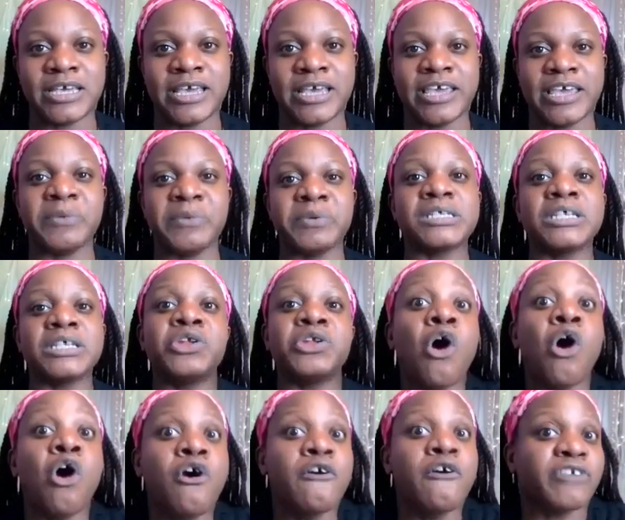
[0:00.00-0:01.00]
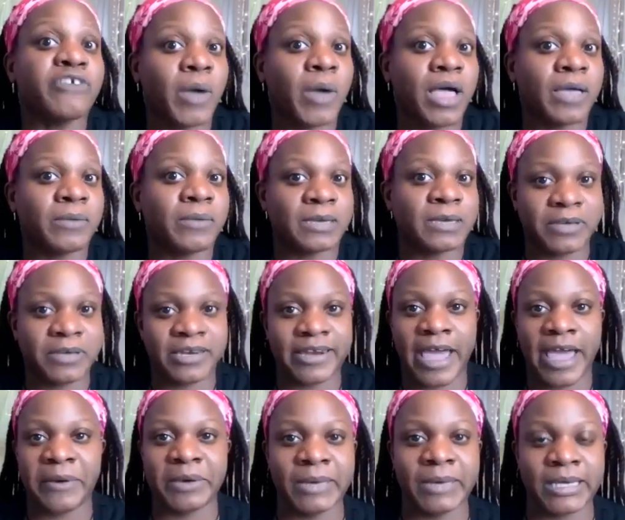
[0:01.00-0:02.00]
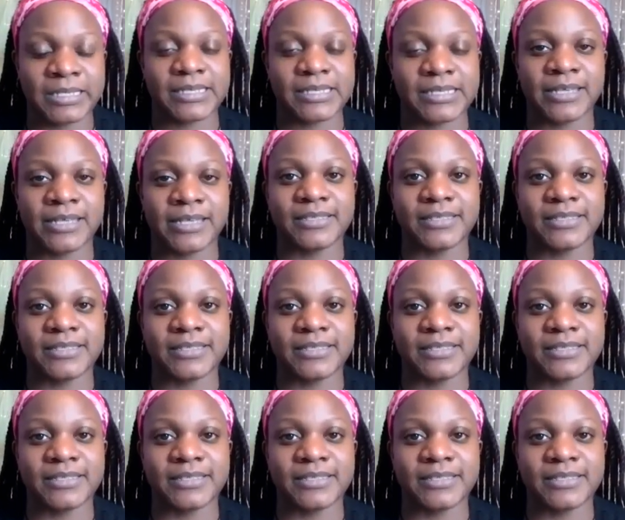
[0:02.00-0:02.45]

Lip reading: little overwhelming, but now it makes sense.